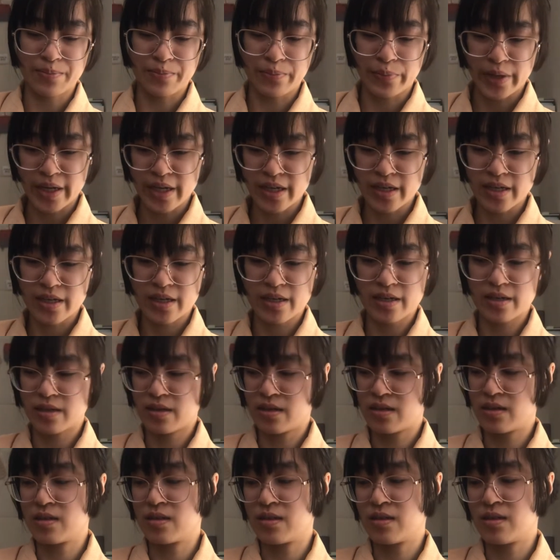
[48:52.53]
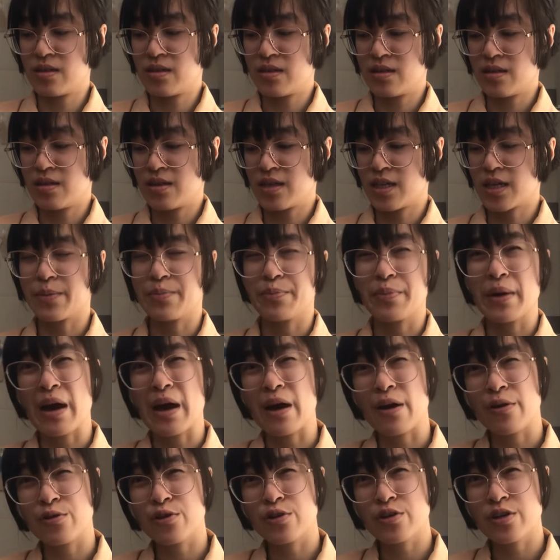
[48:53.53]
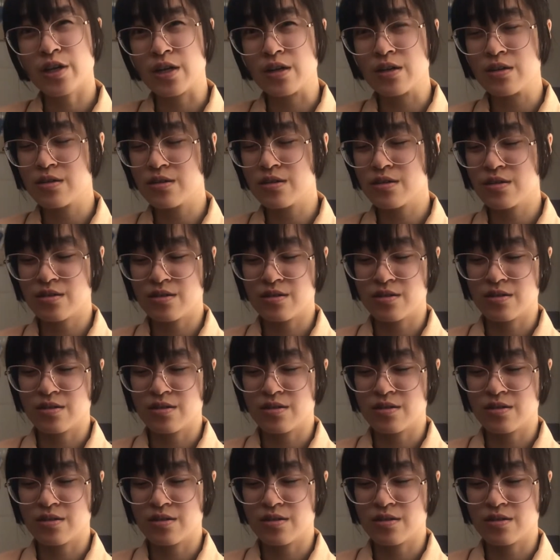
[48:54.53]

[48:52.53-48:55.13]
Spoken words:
pink, like a powder color,